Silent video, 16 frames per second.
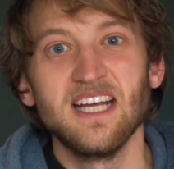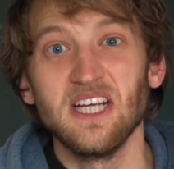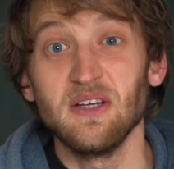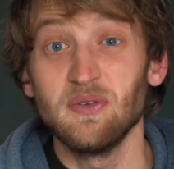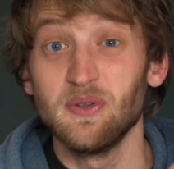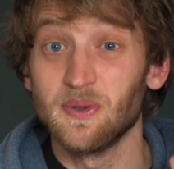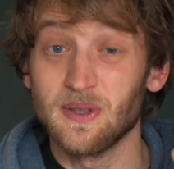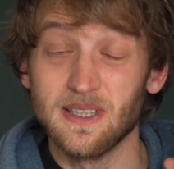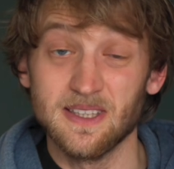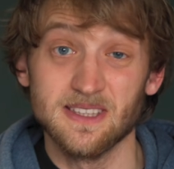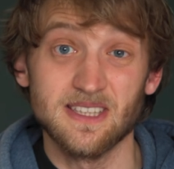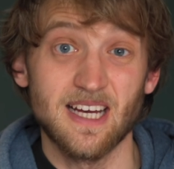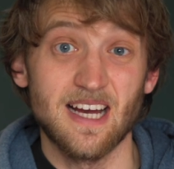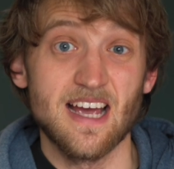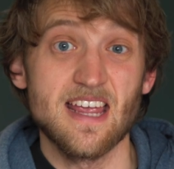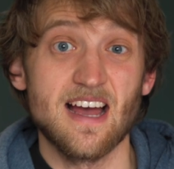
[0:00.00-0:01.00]
If you're in this
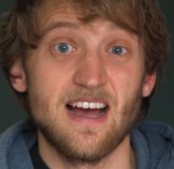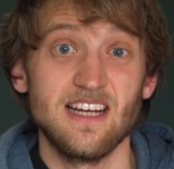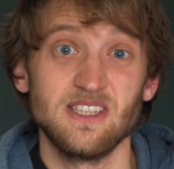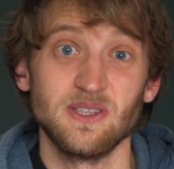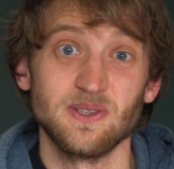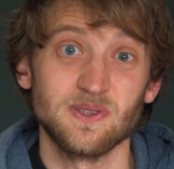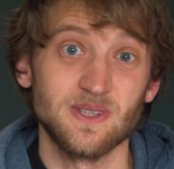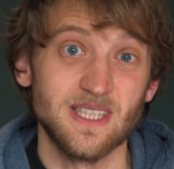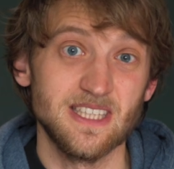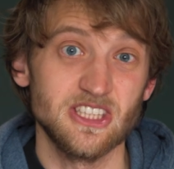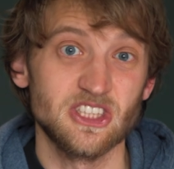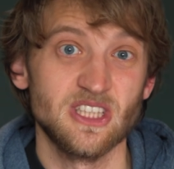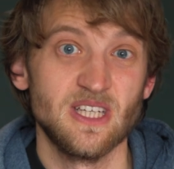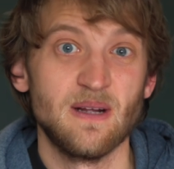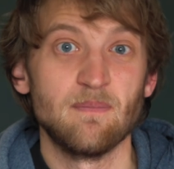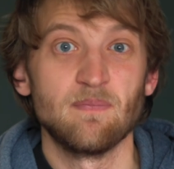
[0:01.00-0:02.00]
high ISO range,